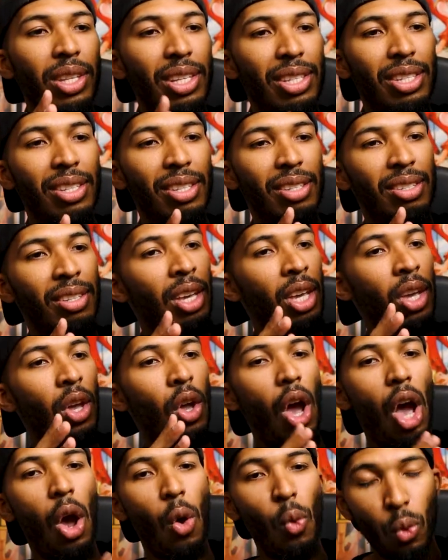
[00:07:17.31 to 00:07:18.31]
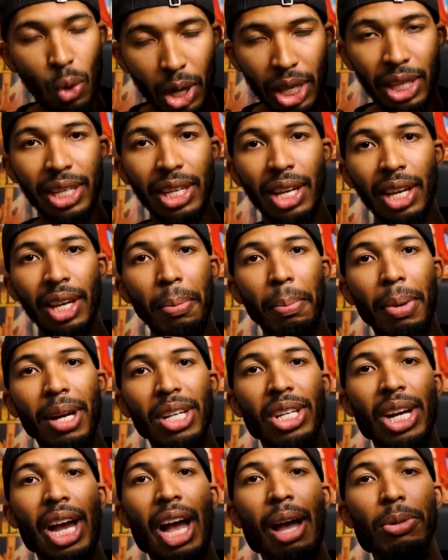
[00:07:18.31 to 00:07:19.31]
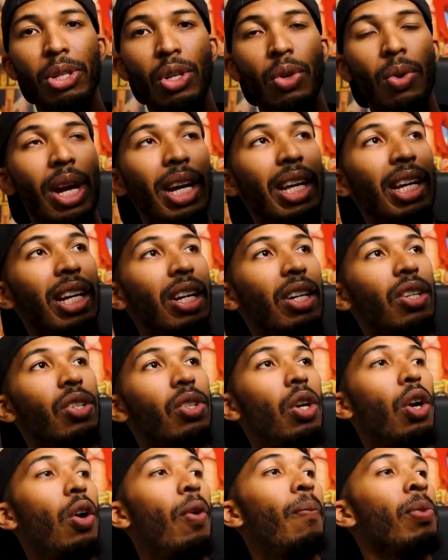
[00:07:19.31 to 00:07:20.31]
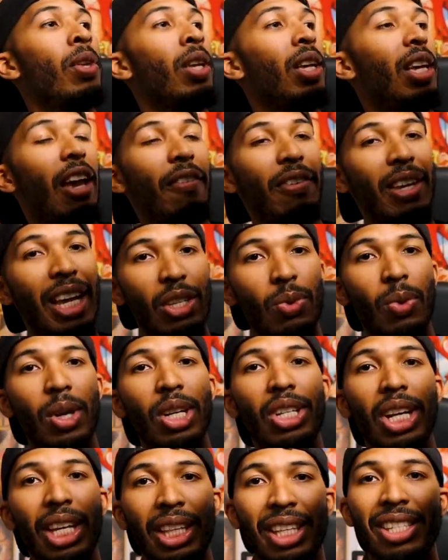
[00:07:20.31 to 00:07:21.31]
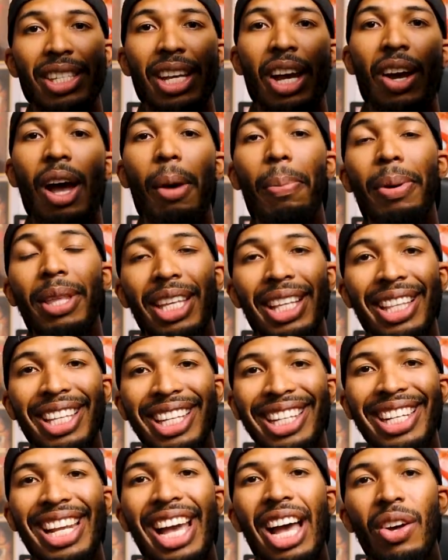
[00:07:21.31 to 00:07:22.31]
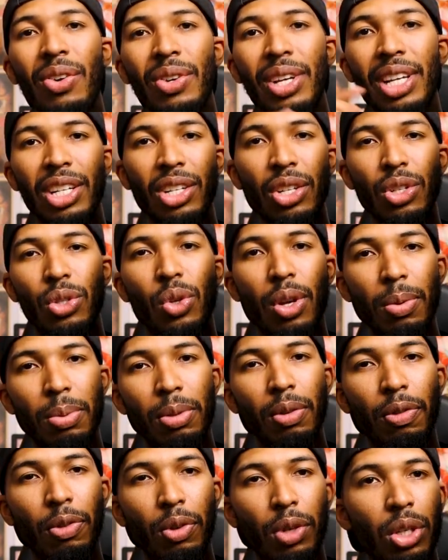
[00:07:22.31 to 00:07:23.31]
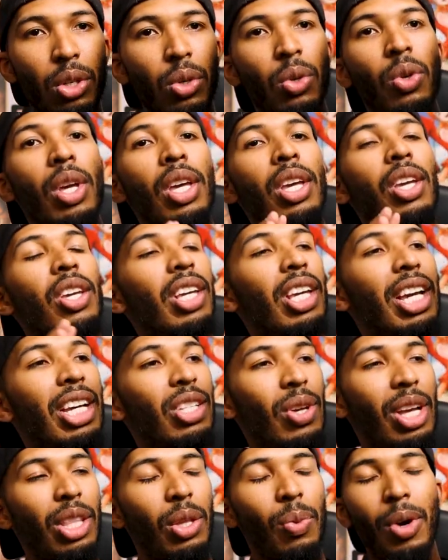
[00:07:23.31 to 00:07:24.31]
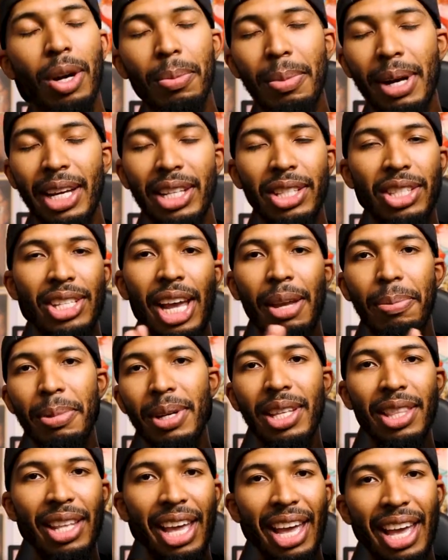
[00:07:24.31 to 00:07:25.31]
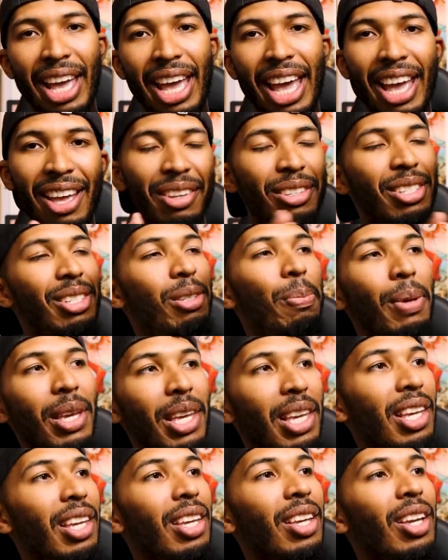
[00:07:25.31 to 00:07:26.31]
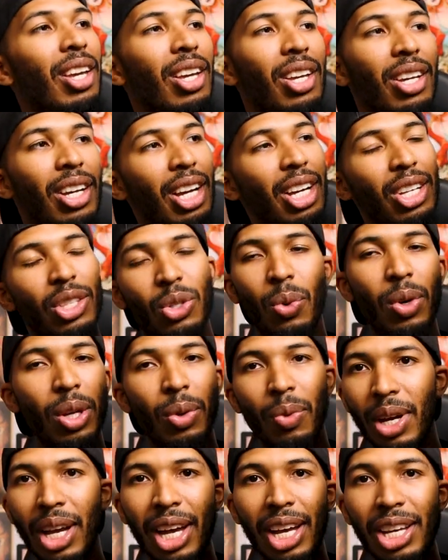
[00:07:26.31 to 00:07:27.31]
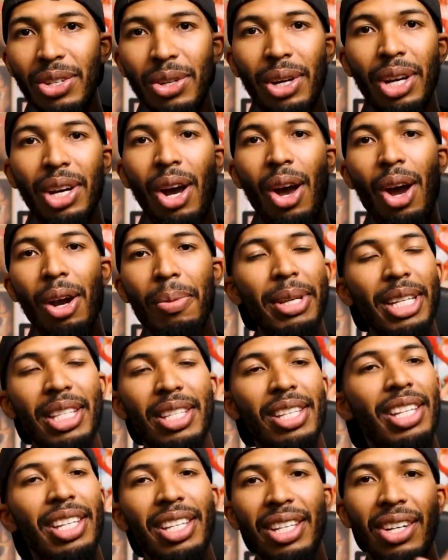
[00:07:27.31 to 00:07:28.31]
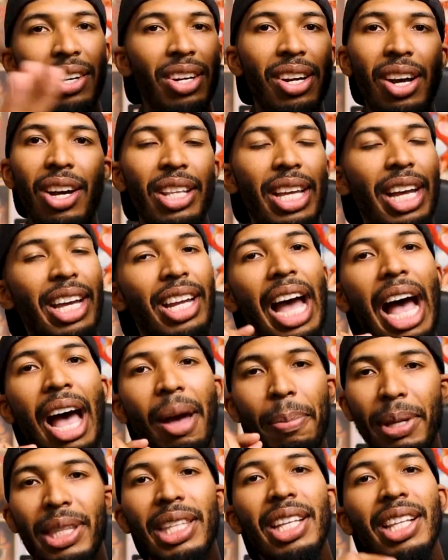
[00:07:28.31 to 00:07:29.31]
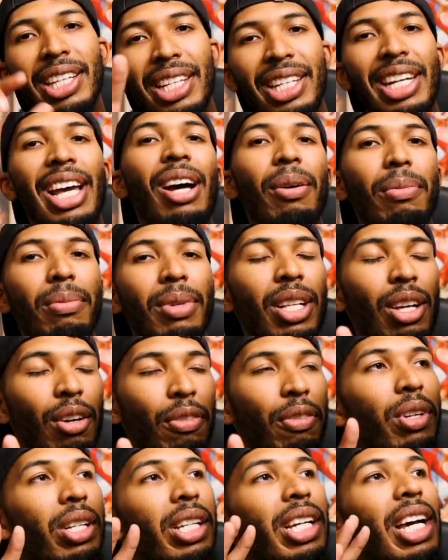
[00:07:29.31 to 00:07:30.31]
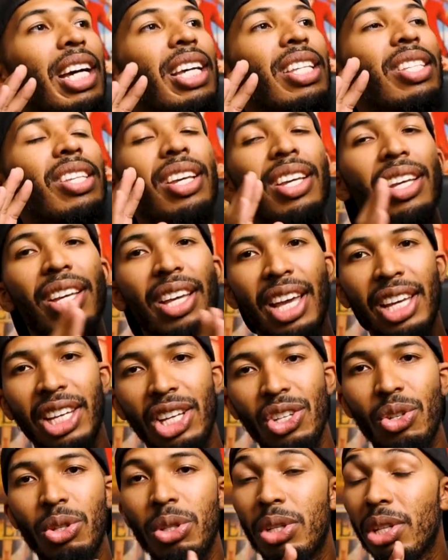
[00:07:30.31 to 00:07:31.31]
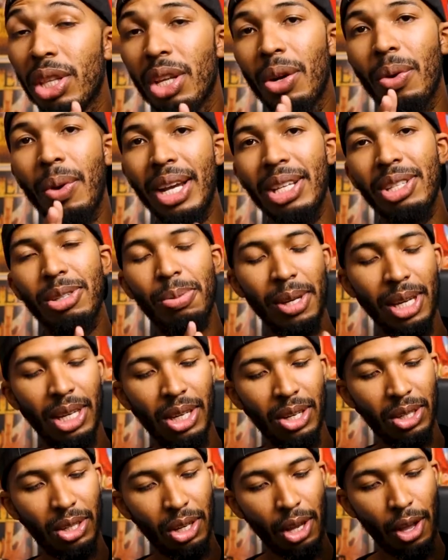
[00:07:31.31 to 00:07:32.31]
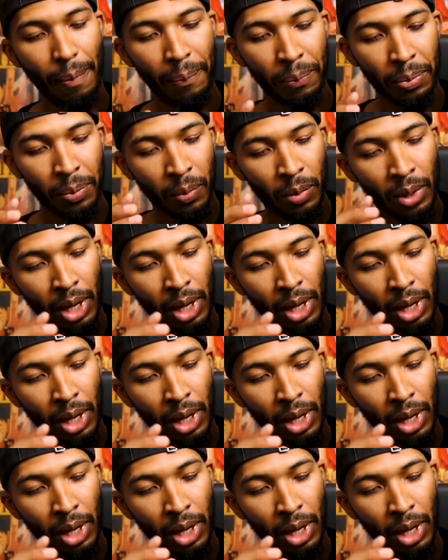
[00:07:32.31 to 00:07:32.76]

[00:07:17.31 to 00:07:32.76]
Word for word: and this is a really good budget option right here. So if you guys want to check this out, I'll put the link down in the description for you. You guys don't have to worry about typing in the SP 2100 RBT and all that. I'll put the link down below for you guys and get you to the right speaker. So